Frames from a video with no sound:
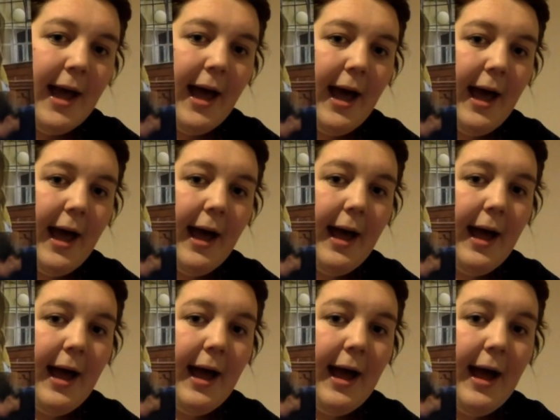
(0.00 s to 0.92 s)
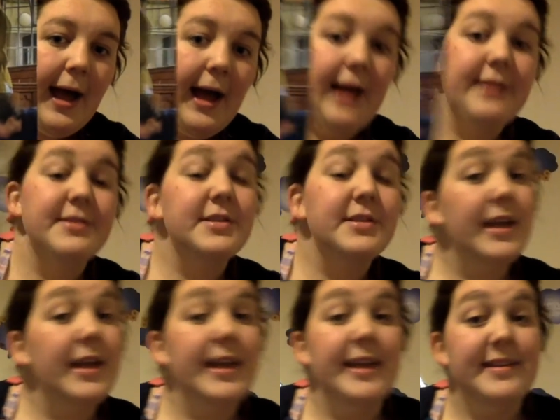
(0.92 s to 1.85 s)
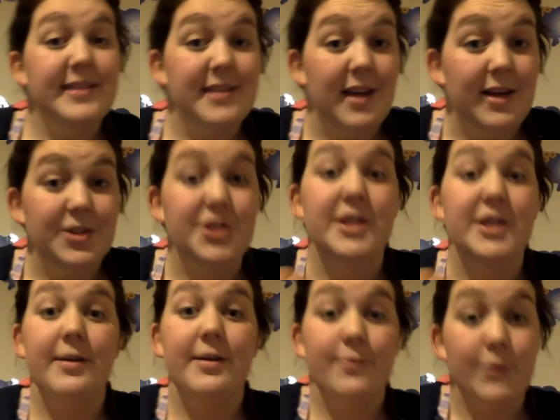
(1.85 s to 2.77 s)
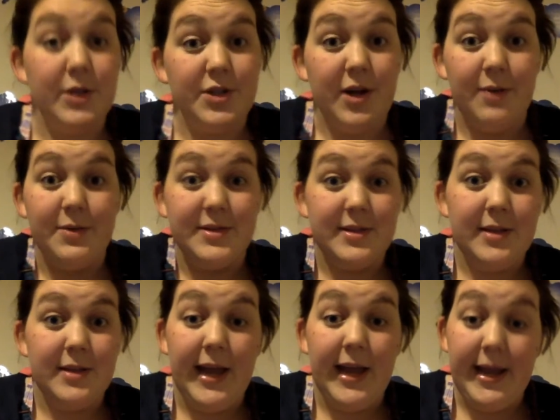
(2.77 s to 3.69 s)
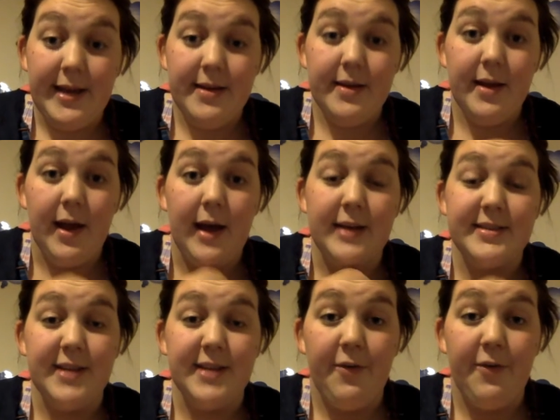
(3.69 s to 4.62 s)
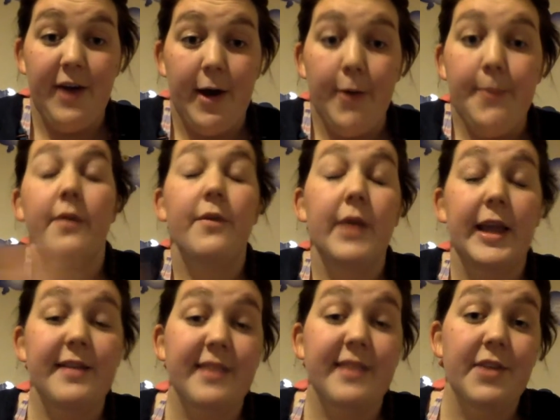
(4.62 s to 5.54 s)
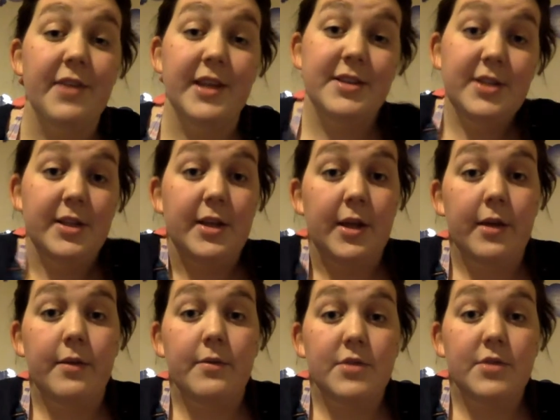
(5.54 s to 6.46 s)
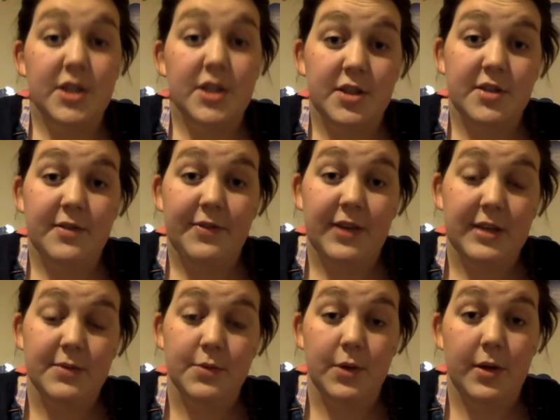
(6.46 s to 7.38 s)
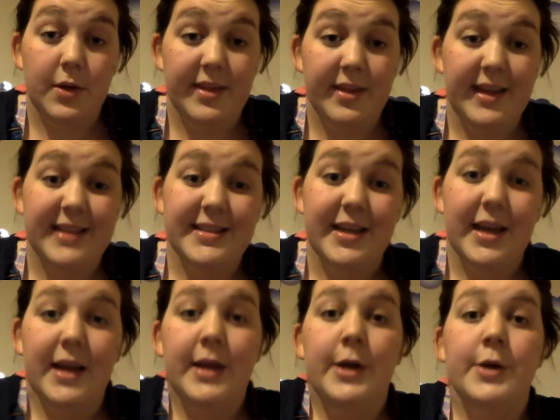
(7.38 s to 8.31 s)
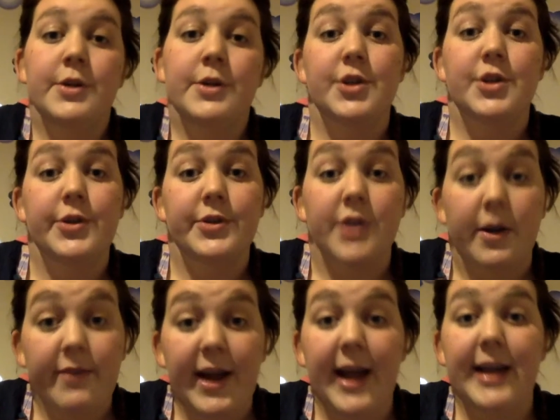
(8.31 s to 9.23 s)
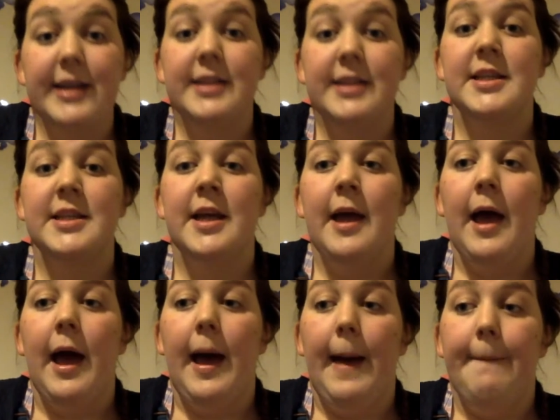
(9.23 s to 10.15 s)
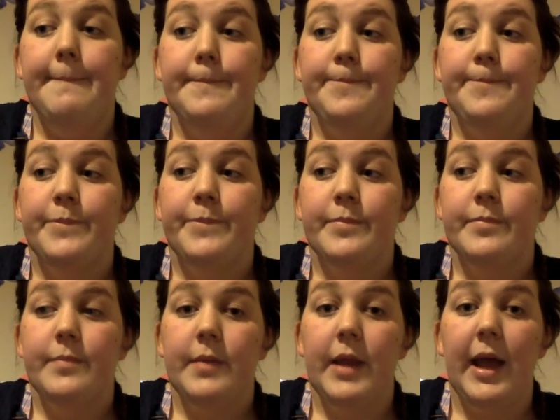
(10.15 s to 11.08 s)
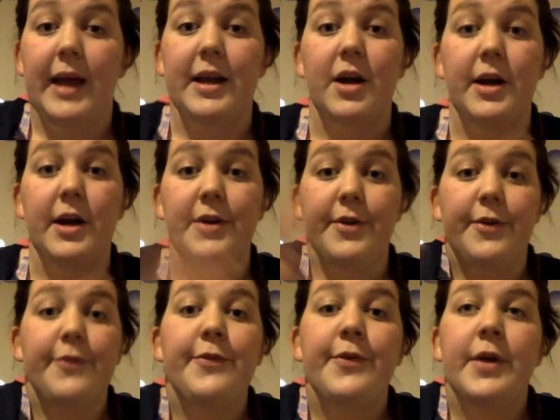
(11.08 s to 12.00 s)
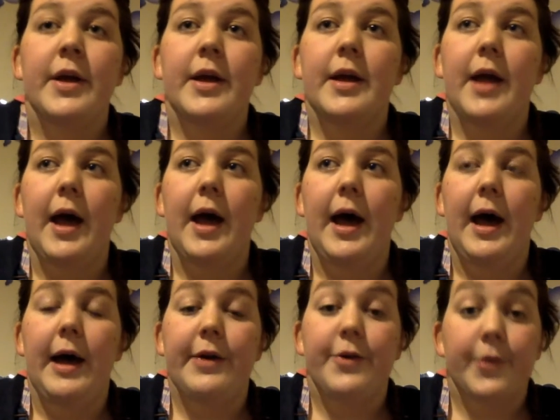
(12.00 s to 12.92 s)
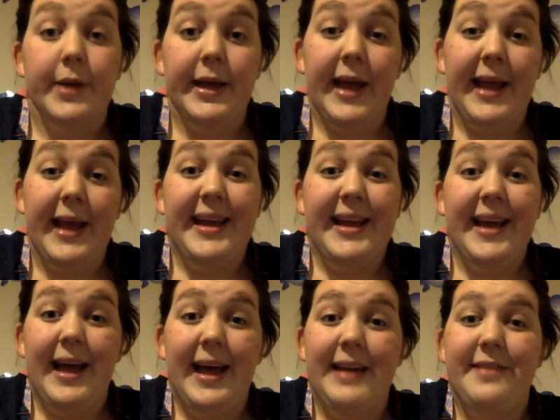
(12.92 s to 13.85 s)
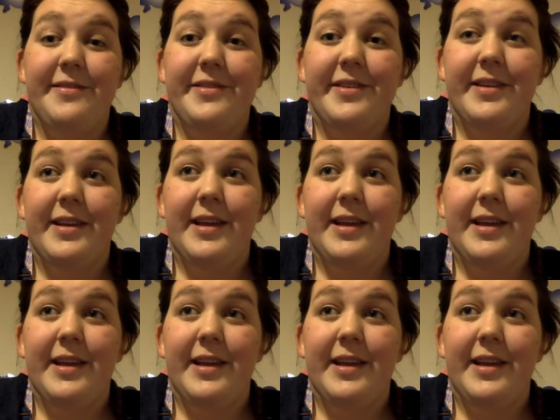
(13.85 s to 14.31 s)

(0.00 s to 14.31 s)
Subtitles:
And like he did last year, which I was in, self-help, he's given it to the Chichester Festival Youth Theatre to direct and kind of create, and